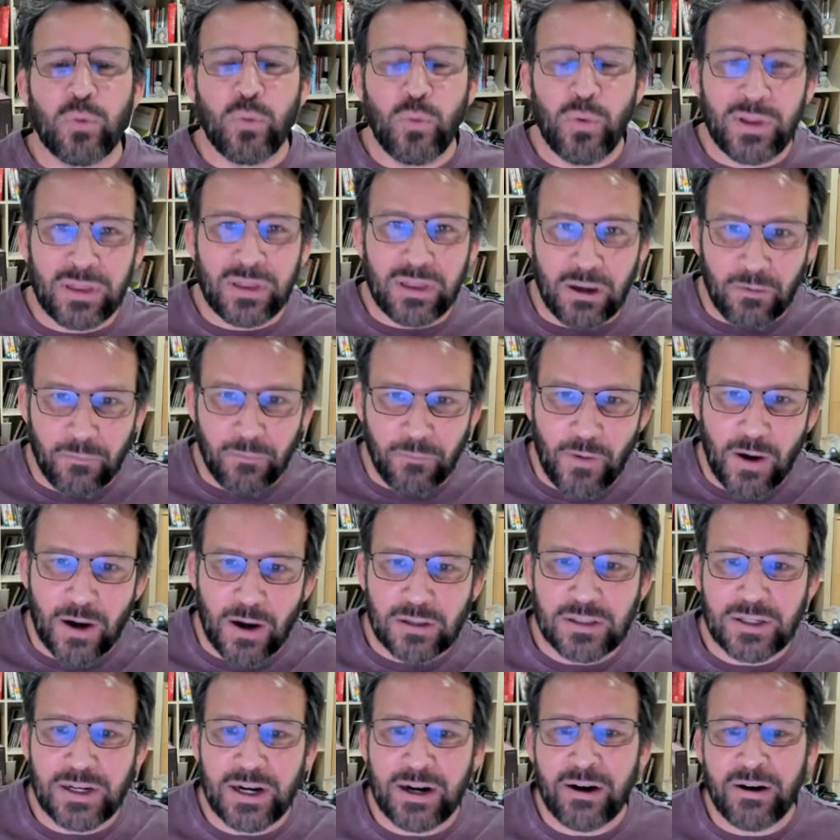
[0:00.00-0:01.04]
with their
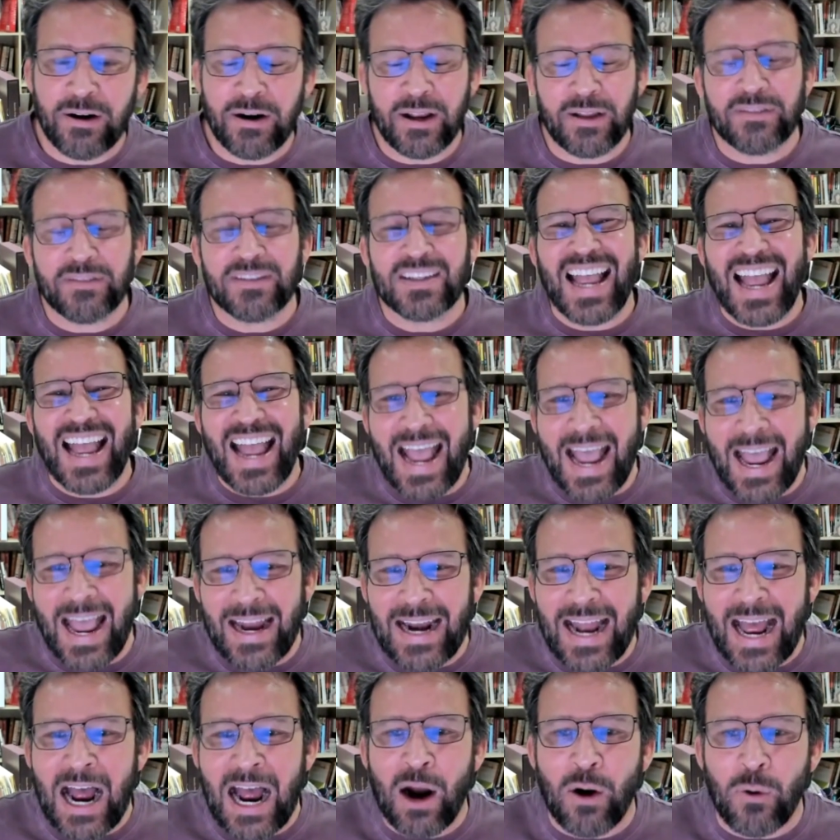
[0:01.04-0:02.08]
false narratives
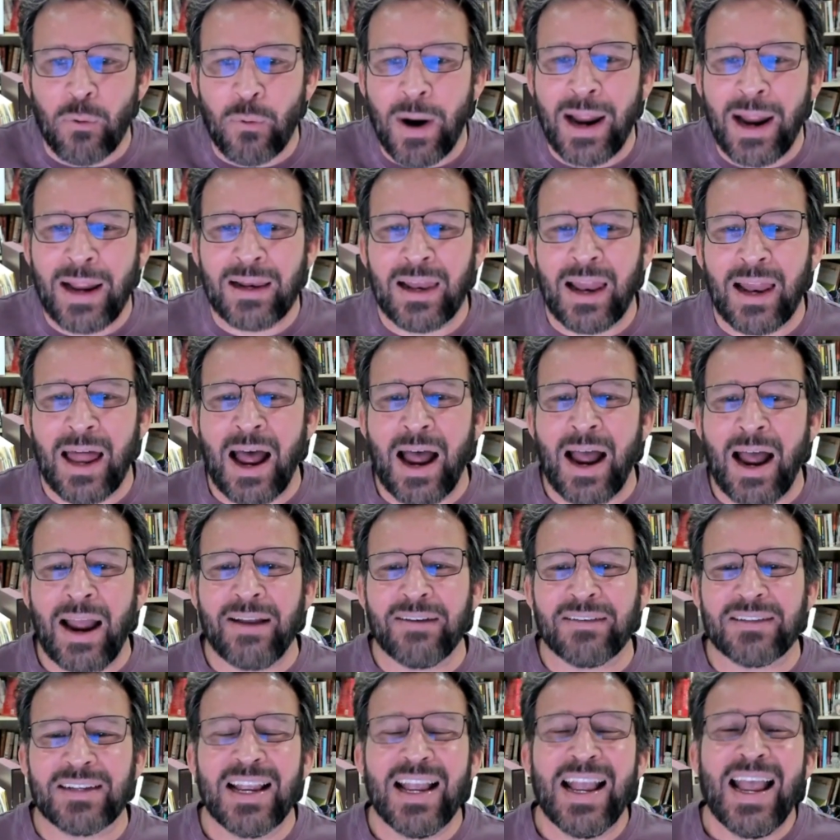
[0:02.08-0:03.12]
and outright
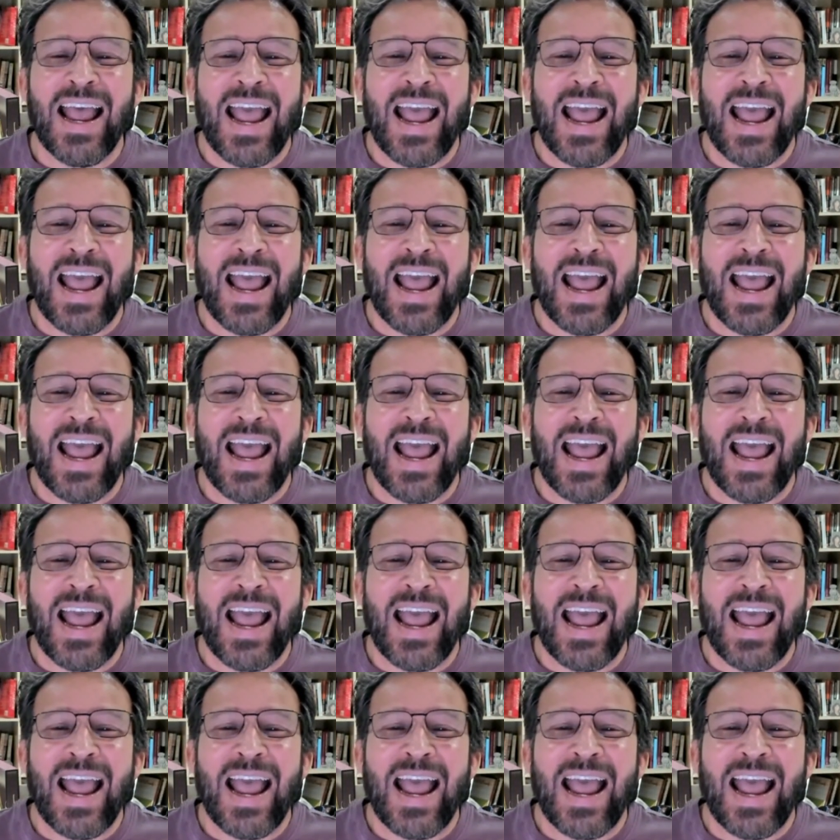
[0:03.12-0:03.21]
lies,